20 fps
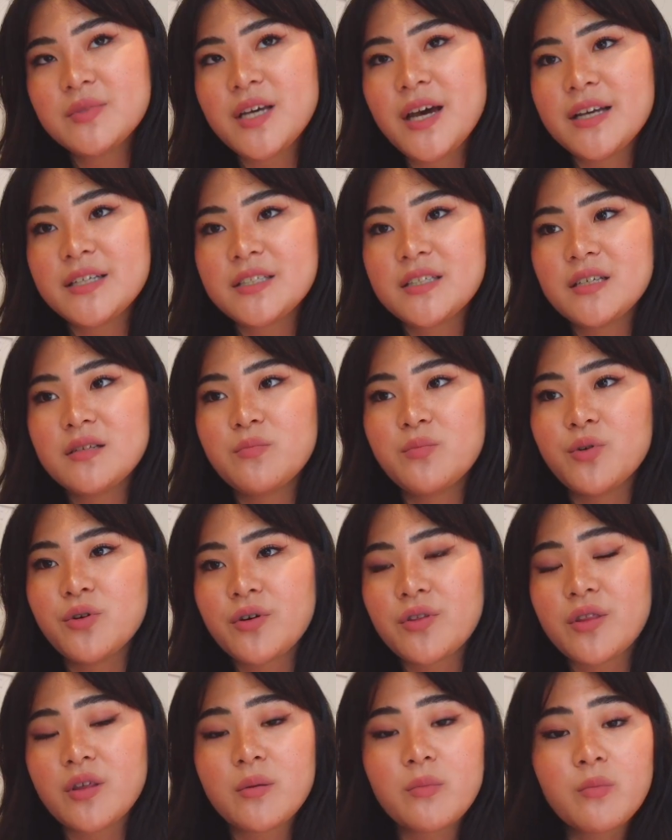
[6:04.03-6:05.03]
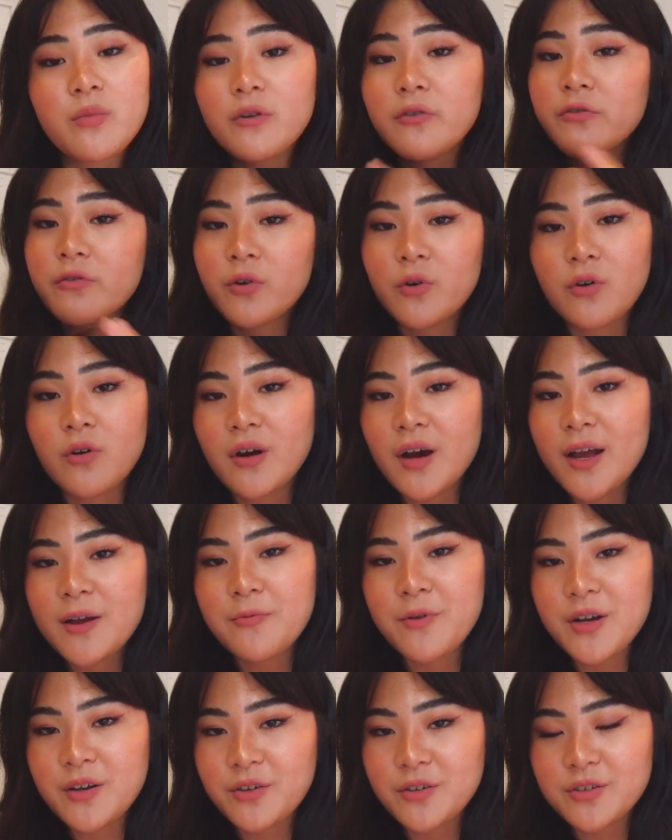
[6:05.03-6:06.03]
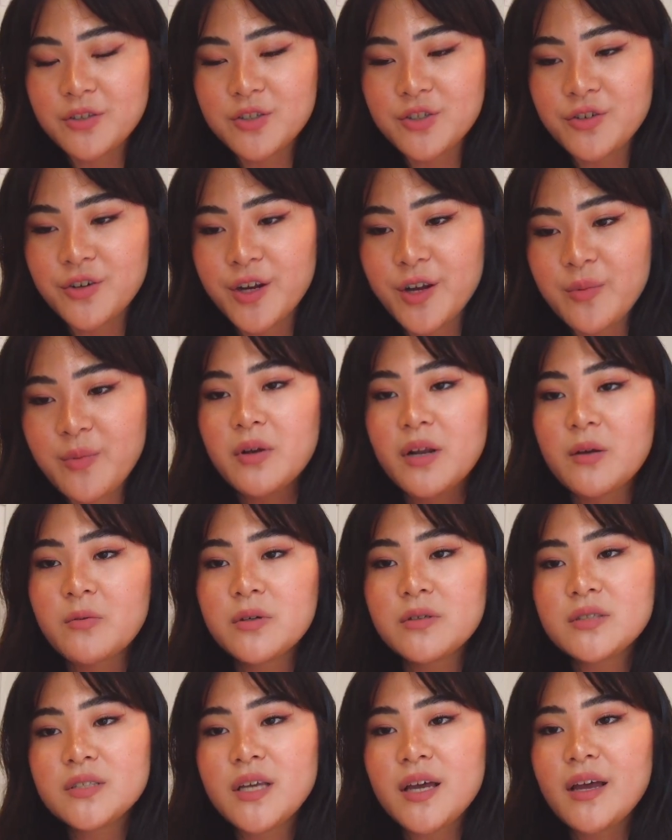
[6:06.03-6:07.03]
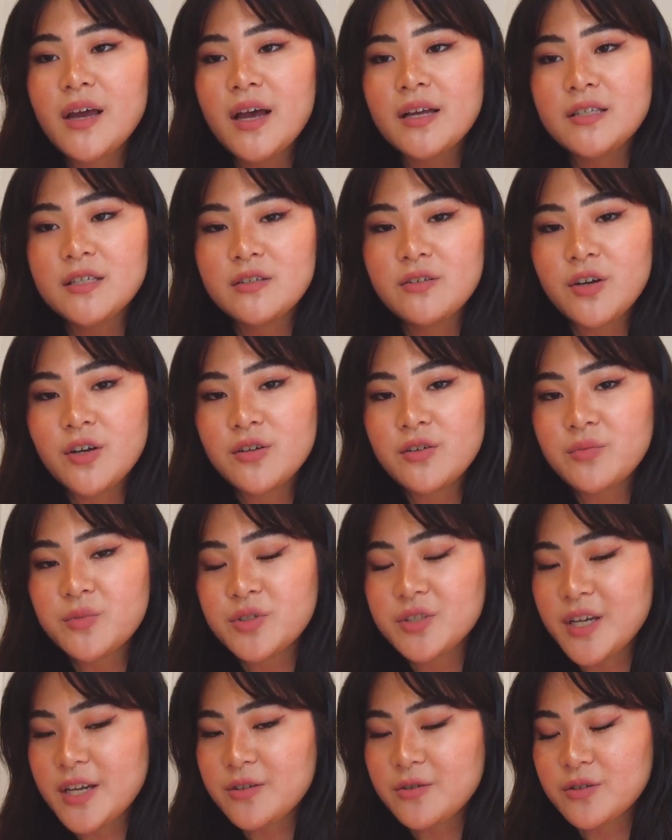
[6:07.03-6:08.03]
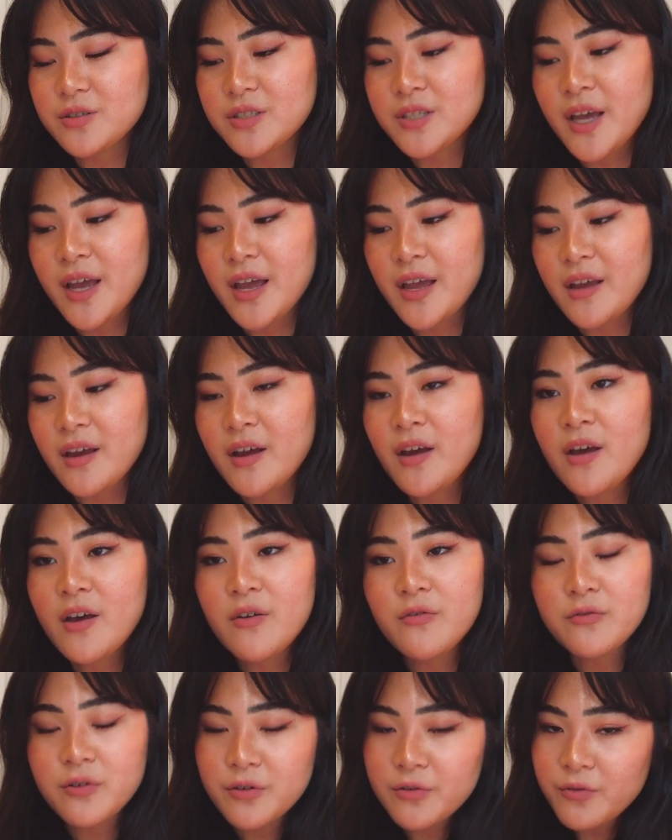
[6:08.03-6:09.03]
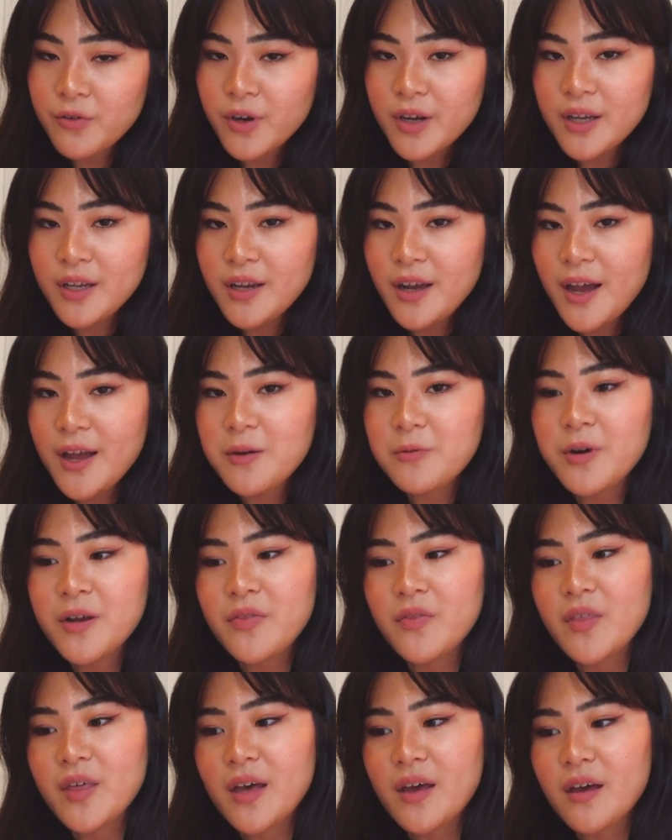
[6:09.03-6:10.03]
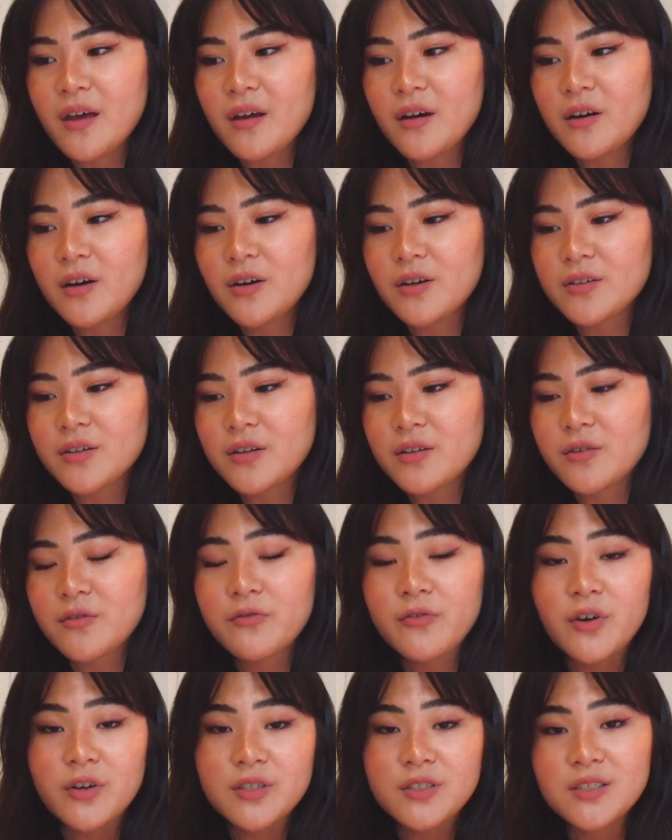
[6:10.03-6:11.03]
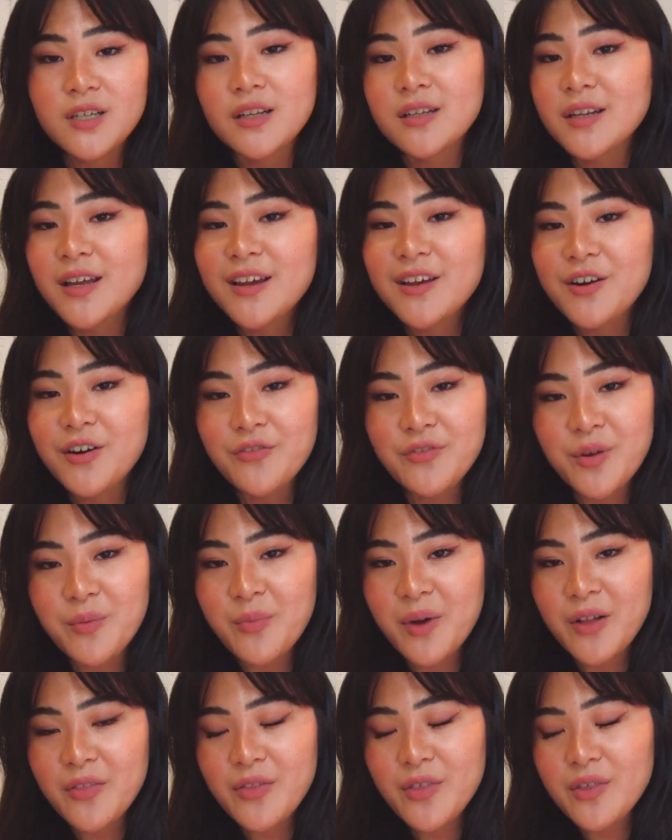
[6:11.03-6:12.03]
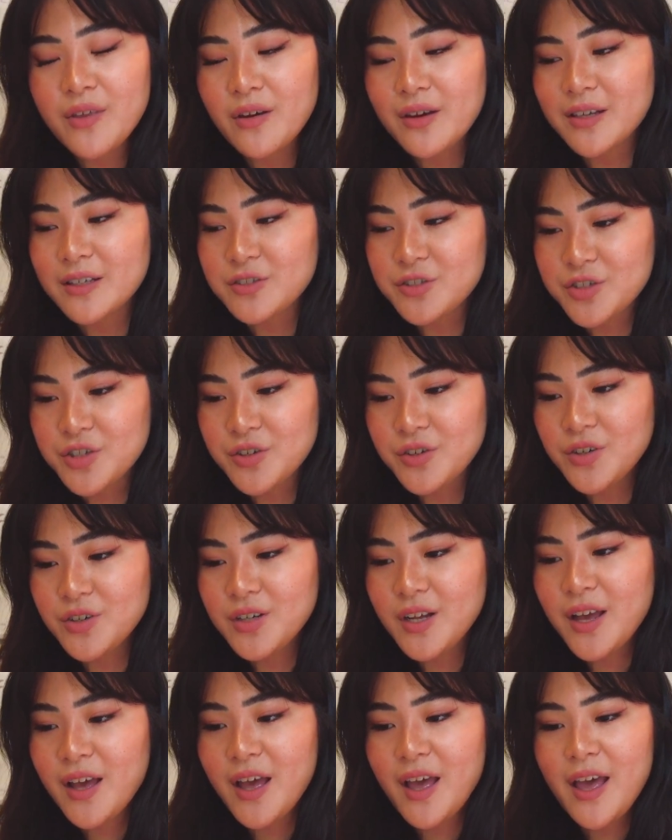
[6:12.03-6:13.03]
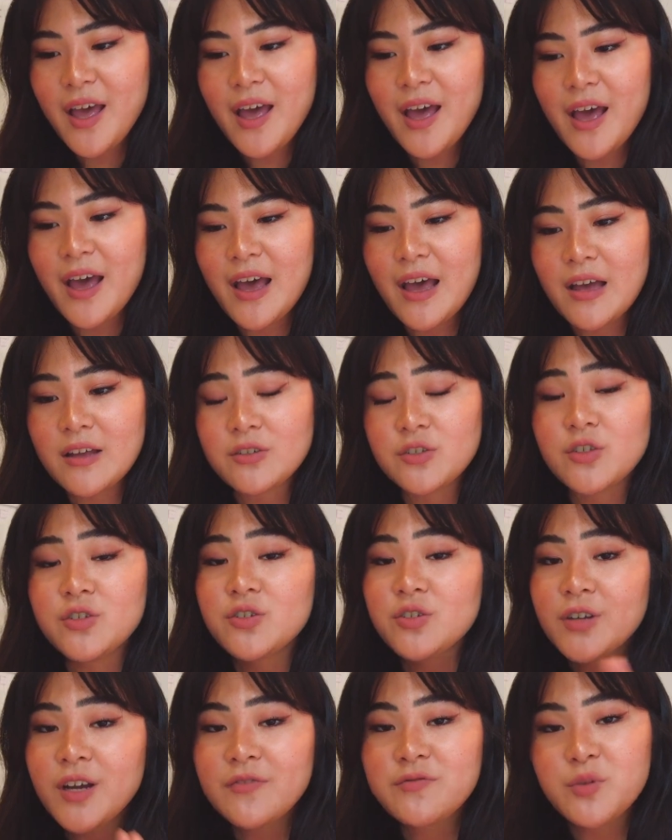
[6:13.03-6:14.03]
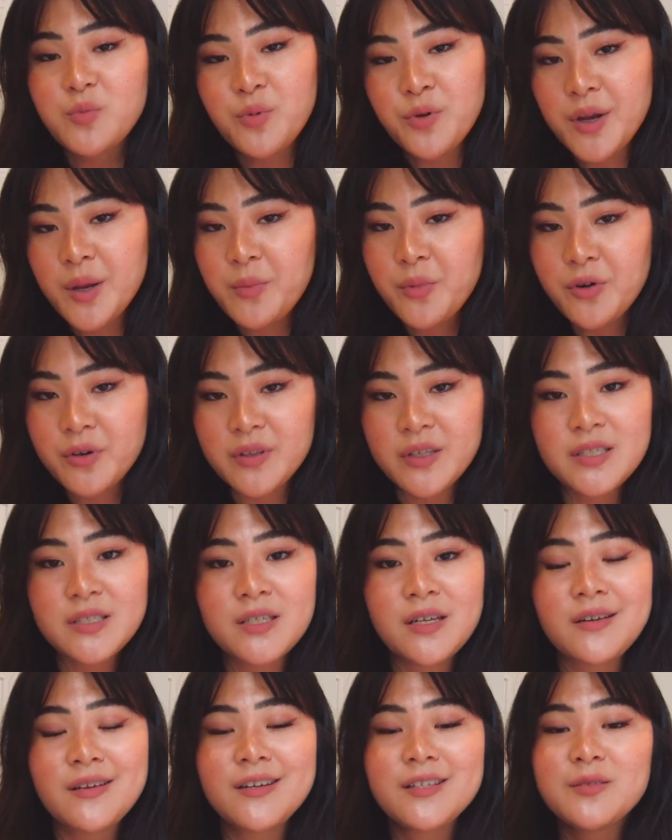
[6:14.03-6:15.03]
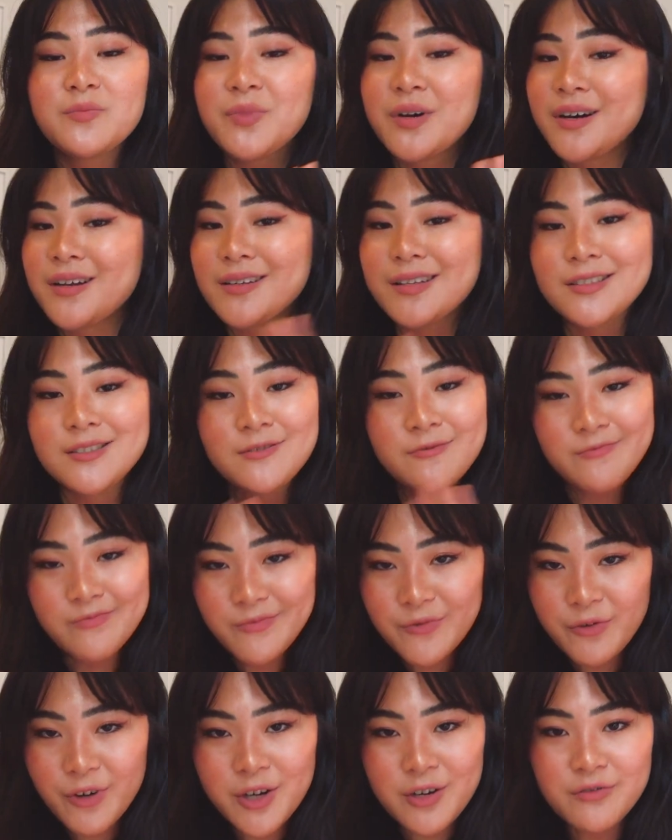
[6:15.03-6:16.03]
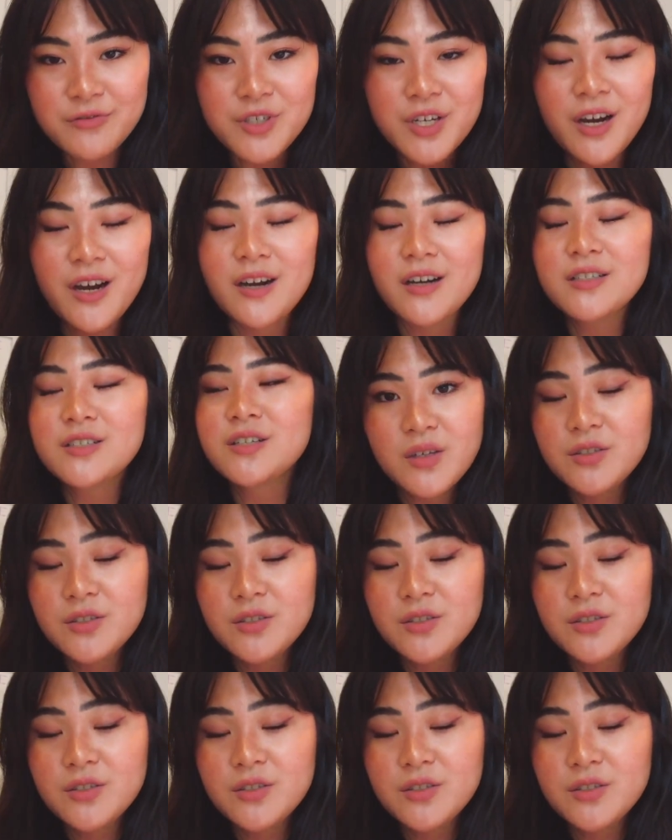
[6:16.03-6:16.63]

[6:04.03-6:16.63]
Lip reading: I did book them before I went on the trip, but I will say I did go to Musee D'Orsay for free. I went there on the first Sunday of the month in June, and you do have to pre-book these tickets, but it's free of charge.